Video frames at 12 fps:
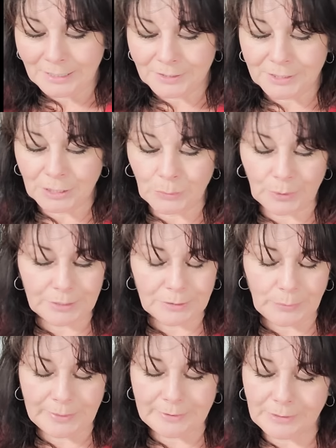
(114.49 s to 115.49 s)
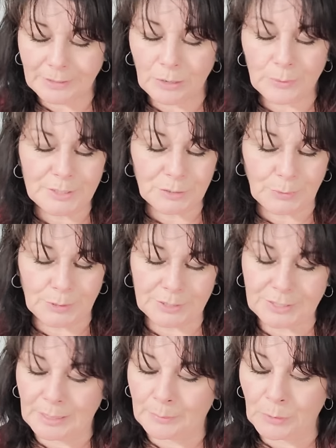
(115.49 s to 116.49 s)
It's going to work the way that it always
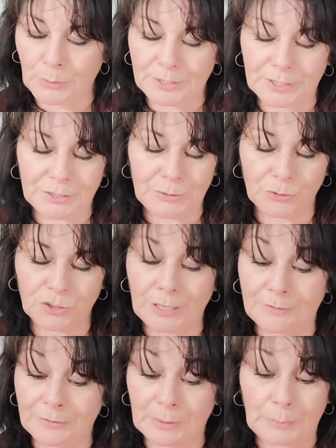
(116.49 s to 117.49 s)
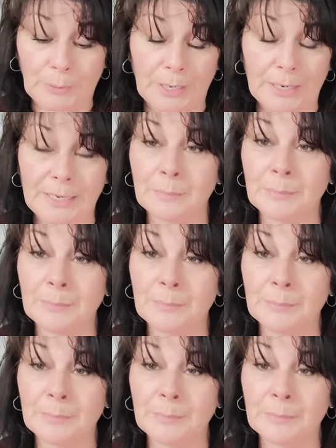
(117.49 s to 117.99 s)
works. I'm going to shuffle and pray.